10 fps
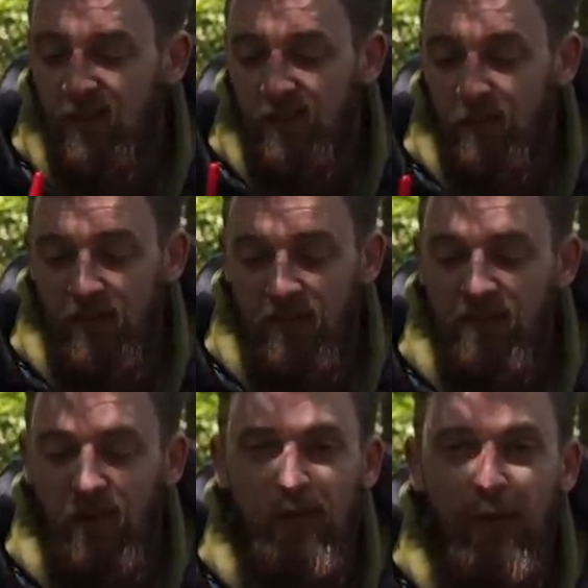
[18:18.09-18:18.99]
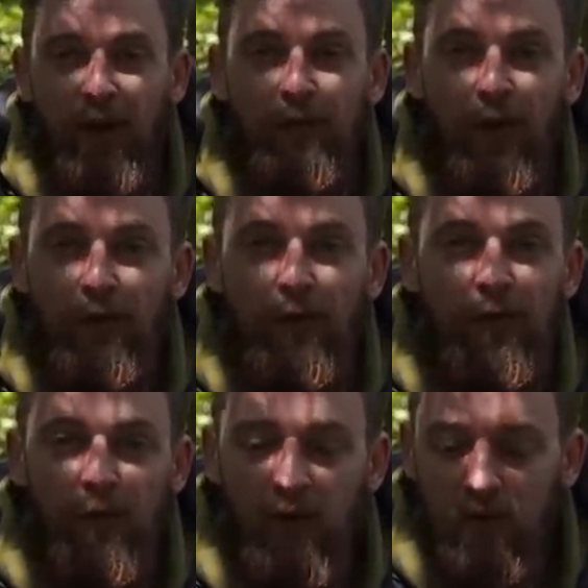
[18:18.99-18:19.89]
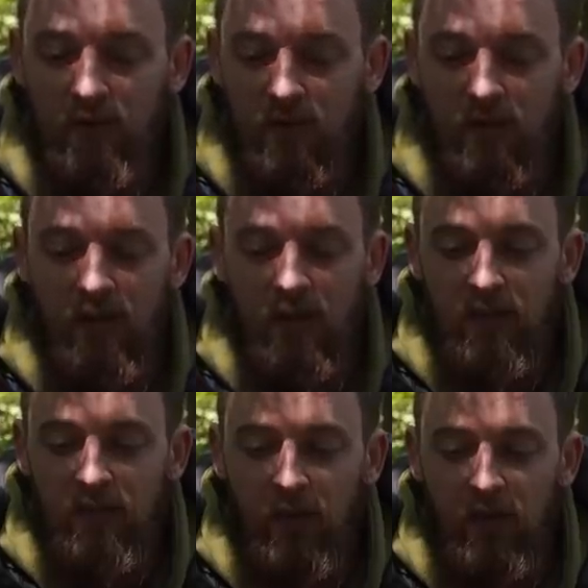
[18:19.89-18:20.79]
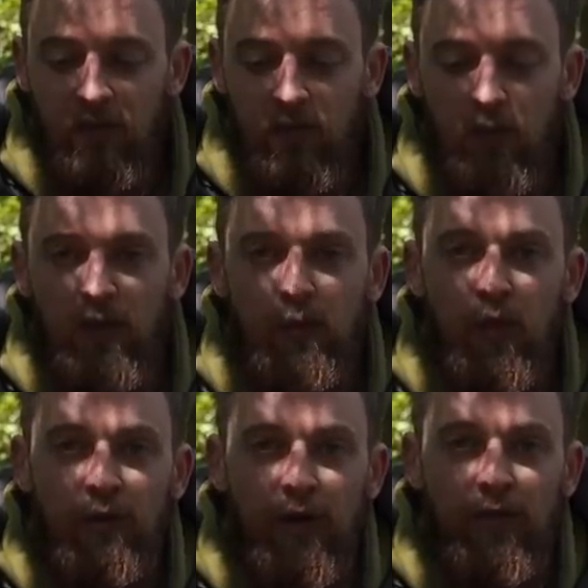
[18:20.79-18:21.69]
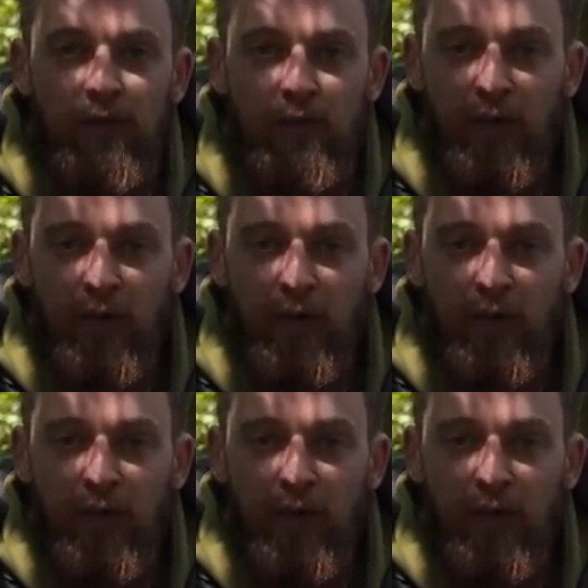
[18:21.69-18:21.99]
You can pick these up for about £5 as well, so something that's always worth having in your